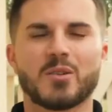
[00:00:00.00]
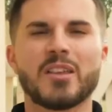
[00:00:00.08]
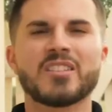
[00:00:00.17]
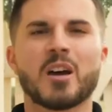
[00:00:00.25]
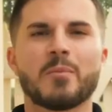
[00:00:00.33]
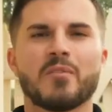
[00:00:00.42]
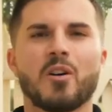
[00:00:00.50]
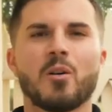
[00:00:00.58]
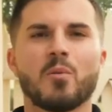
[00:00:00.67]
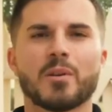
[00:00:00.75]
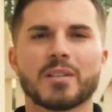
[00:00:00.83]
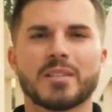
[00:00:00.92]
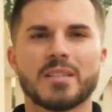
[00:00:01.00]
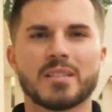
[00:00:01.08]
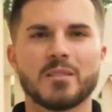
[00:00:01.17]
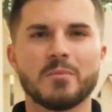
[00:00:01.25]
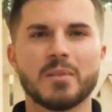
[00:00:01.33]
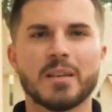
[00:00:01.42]
another type of hot water
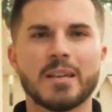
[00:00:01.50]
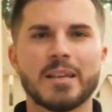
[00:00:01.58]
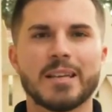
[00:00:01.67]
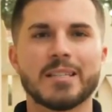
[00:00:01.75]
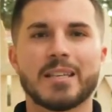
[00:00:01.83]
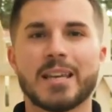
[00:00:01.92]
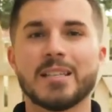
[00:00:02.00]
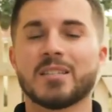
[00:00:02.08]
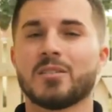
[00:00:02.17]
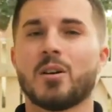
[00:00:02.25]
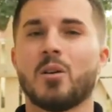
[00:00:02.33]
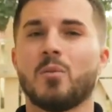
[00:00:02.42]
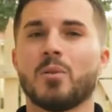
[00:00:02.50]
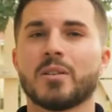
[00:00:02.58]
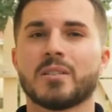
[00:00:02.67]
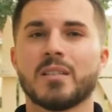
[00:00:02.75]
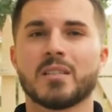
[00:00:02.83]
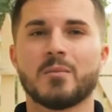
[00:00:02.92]
system is your instant hot water
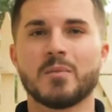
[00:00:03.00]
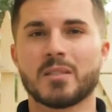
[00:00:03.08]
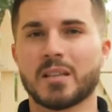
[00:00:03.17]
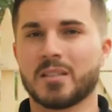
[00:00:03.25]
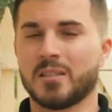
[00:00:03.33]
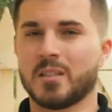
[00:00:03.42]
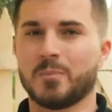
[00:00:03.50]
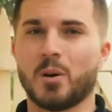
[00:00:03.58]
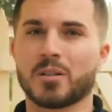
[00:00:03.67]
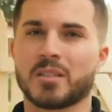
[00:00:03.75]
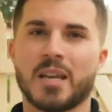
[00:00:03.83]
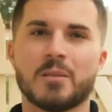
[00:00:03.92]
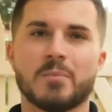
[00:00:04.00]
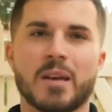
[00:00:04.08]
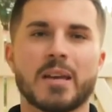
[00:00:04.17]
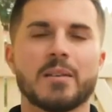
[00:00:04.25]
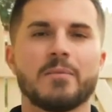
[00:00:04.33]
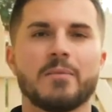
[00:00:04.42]
system, such as this Bosch
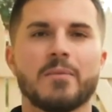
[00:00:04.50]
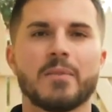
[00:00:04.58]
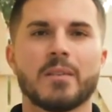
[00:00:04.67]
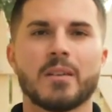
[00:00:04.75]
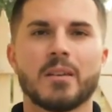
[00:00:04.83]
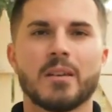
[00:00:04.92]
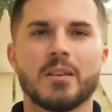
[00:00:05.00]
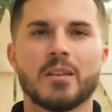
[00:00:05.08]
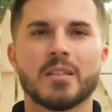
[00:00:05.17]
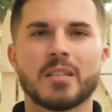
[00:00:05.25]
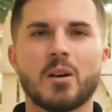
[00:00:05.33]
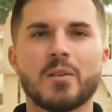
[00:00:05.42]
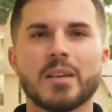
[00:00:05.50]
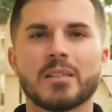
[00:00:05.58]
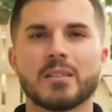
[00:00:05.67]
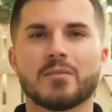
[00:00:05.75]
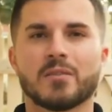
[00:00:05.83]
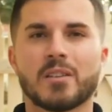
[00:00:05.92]
10P. You can tell
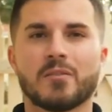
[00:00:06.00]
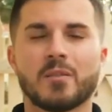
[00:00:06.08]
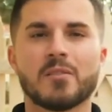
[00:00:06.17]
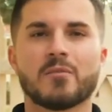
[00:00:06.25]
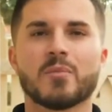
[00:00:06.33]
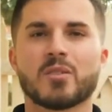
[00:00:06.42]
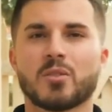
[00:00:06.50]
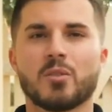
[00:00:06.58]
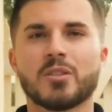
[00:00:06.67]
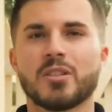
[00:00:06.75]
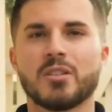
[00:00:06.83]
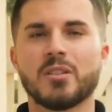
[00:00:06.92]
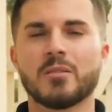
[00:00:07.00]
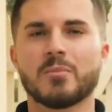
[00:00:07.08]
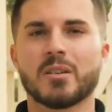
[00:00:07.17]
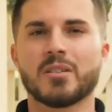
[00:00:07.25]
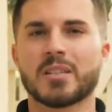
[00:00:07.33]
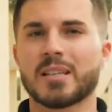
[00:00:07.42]
these differently from a storage unit
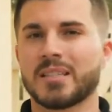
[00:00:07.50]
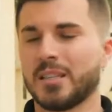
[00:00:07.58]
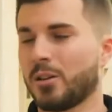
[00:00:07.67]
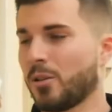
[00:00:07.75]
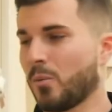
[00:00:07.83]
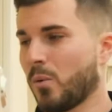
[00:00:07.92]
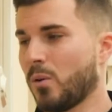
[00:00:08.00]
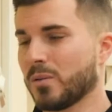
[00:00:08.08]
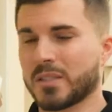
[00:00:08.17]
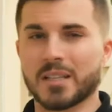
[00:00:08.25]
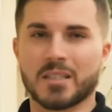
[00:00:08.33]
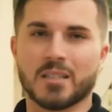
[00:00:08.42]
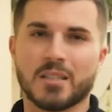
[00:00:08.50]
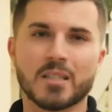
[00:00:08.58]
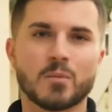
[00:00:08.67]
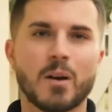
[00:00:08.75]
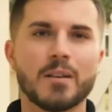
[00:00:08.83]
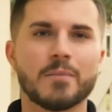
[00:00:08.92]
because they sit on the wall such as
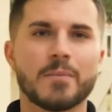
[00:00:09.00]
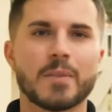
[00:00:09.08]
this one,